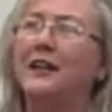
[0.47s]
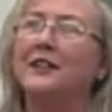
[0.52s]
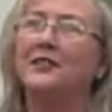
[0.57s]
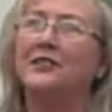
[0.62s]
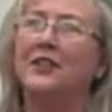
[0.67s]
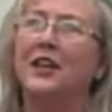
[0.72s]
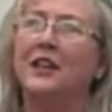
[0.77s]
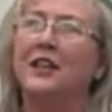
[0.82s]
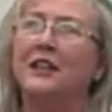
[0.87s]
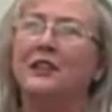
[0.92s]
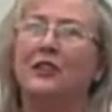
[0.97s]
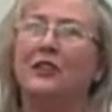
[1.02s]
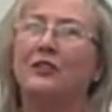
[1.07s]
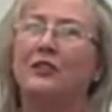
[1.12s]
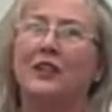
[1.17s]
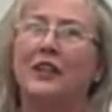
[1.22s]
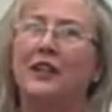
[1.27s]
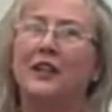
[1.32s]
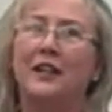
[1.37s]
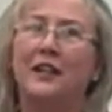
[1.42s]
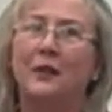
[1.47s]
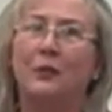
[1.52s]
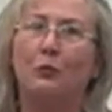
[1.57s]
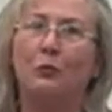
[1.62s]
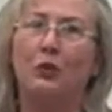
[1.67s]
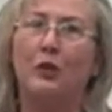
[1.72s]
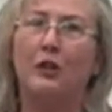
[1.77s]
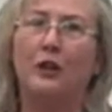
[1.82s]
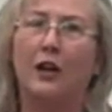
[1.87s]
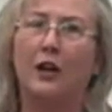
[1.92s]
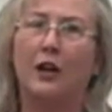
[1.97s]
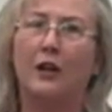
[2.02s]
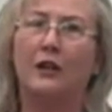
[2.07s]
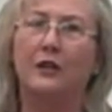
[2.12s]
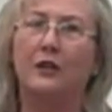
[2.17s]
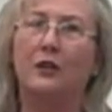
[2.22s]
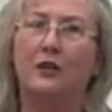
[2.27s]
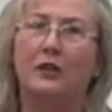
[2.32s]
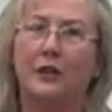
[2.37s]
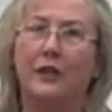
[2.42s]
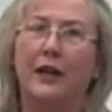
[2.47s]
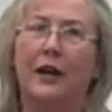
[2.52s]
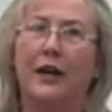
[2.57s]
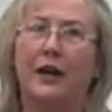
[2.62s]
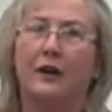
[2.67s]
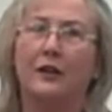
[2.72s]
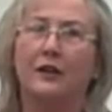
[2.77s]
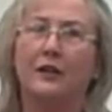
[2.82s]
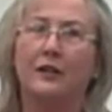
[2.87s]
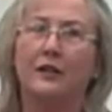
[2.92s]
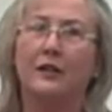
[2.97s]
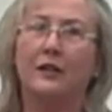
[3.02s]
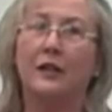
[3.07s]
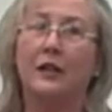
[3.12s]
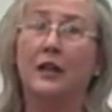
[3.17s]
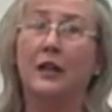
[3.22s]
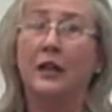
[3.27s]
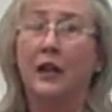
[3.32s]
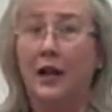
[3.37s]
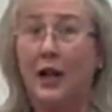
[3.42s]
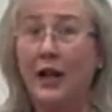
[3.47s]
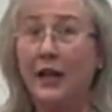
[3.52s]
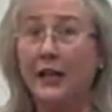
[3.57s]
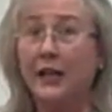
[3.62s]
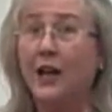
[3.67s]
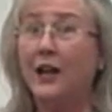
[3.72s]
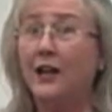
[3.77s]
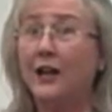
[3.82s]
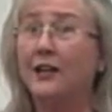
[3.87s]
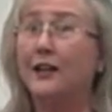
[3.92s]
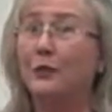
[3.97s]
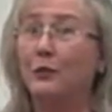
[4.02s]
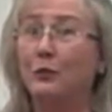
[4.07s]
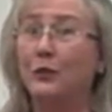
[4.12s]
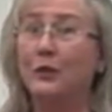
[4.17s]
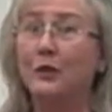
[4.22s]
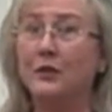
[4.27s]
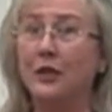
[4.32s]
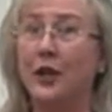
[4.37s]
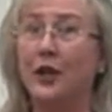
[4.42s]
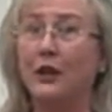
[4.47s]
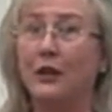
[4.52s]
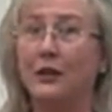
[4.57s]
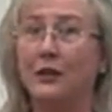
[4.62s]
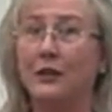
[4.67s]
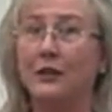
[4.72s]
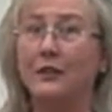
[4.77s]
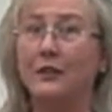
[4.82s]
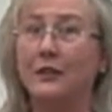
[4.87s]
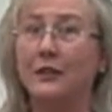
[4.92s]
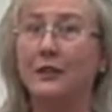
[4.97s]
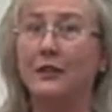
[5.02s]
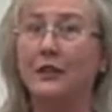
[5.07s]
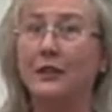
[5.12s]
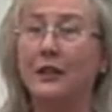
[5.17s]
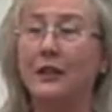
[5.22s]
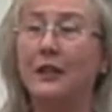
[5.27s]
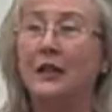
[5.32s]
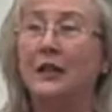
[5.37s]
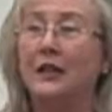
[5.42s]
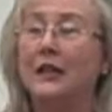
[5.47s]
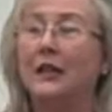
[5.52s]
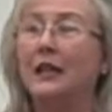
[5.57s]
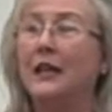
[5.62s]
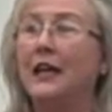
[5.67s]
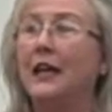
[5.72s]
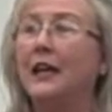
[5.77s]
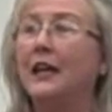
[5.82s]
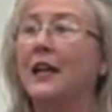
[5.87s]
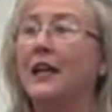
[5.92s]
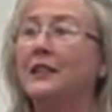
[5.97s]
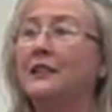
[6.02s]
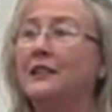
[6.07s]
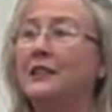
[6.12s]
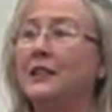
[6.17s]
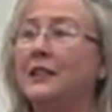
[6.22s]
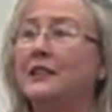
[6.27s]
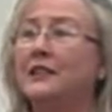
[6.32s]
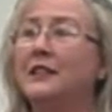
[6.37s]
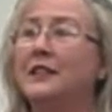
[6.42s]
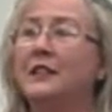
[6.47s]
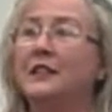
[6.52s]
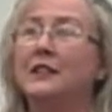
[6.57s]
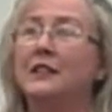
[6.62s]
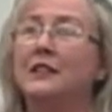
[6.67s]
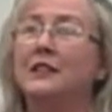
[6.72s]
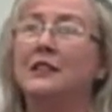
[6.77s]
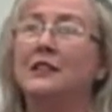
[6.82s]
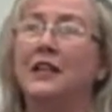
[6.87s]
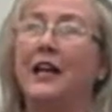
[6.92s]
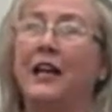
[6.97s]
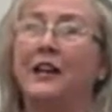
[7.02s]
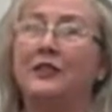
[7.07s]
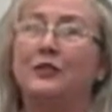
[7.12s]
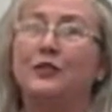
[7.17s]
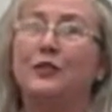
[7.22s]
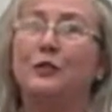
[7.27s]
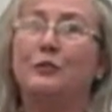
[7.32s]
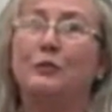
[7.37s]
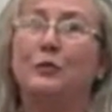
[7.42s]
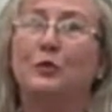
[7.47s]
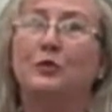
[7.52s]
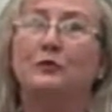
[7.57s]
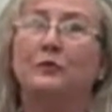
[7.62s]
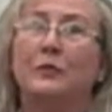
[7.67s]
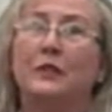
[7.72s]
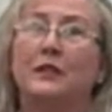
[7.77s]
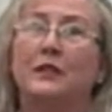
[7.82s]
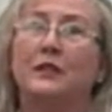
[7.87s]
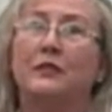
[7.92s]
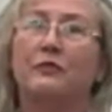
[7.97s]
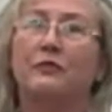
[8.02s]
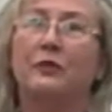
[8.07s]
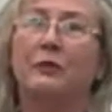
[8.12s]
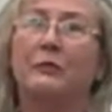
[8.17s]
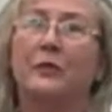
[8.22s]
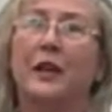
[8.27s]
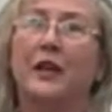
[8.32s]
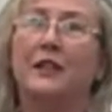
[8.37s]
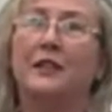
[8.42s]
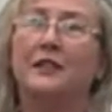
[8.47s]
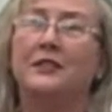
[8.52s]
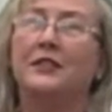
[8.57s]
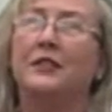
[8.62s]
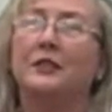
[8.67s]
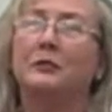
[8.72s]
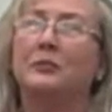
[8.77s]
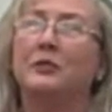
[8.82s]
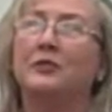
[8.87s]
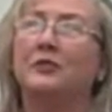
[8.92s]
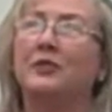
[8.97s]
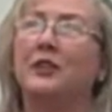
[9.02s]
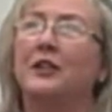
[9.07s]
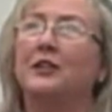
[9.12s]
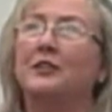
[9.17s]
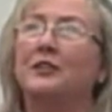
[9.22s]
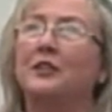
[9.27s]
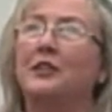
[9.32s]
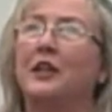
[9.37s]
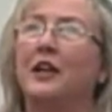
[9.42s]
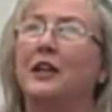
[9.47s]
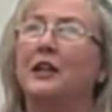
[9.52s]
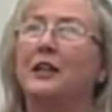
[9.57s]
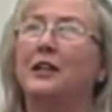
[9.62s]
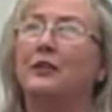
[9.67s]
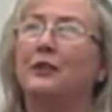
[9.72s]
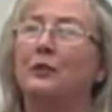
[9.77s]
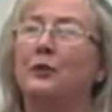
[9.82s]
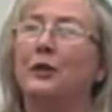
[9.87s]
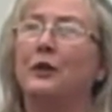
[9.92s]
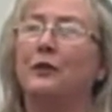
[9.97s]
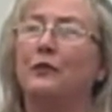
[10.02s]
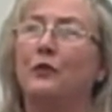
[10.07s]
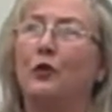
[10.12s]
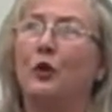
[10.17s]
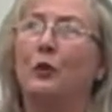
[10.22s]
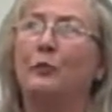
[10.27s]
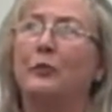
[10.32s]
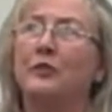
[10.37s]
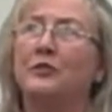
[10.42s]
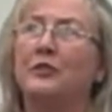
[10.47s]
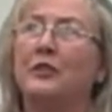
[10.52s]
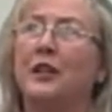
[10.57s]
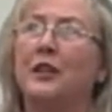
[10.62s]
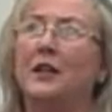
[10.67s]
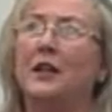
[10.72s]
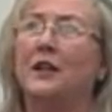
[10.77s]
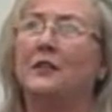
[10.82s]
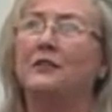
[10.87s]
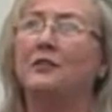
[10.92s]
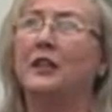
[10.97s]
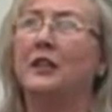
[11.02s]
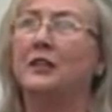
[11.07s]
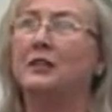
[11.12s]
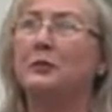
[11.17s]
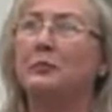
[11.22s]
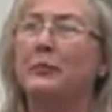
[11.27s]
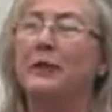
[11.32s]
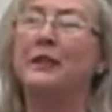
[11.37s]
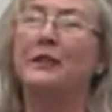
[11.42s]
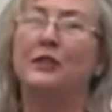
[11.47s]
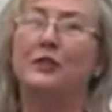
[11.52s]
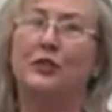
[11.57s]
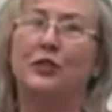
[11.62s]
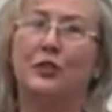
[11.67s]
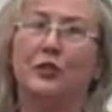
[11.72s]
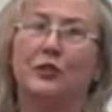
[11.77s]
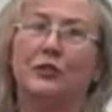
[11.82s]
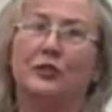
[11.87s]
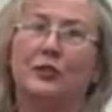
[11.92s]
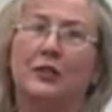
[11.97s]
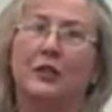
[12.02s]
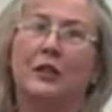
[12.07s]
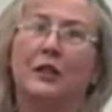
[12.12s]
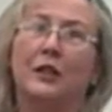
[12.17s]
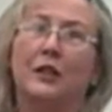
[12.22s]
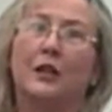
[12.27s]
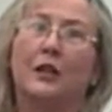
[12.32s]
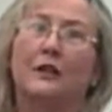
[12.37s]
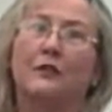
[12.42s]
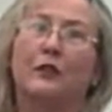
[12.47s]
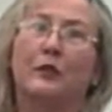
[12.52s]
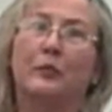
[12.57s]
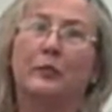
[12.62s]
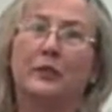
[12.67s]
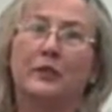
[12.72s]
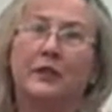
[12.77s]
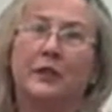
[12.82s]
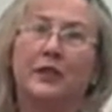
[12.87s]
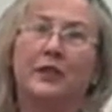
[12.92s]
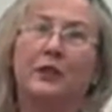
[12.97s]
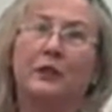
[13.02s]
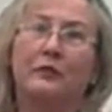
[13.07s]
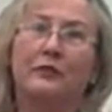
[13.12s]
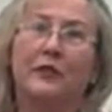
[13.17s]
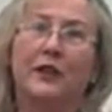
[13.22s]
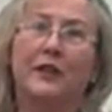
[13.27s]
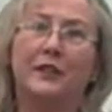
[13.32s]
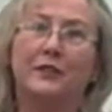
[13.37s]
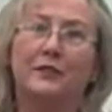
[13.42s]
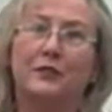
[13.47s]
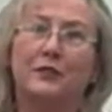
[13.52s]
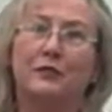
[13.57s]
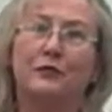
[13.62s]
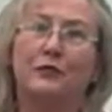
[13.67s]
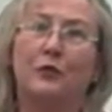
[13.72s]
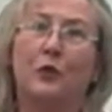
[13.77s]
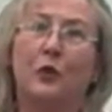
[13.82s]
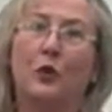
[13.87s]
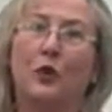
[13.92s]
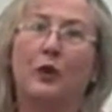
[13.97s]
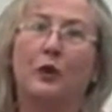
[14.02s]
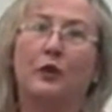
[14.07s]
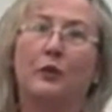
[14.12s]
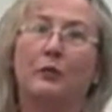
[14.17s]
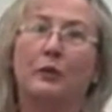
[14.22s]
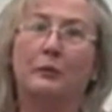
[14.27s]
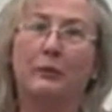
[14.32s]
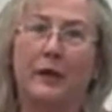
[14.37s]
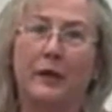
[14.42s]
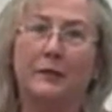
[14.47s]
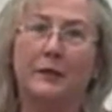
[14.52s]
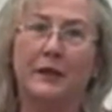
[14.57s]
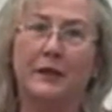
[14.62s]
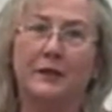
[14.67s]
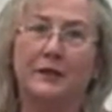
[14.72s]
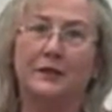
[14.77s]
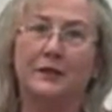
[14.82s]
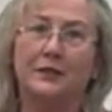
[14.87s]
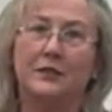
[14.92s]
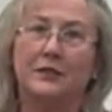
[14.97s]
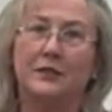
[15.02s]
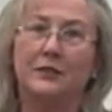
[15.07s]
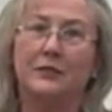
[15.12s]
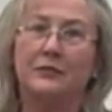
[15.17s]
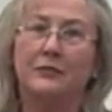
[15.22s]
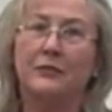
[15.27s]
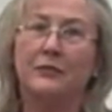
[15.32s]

I say either get in and work hard or get out. I got in and worked hard. And I did get national movement from 96% to 93 or 4% of expenditures for political funds for Republicans.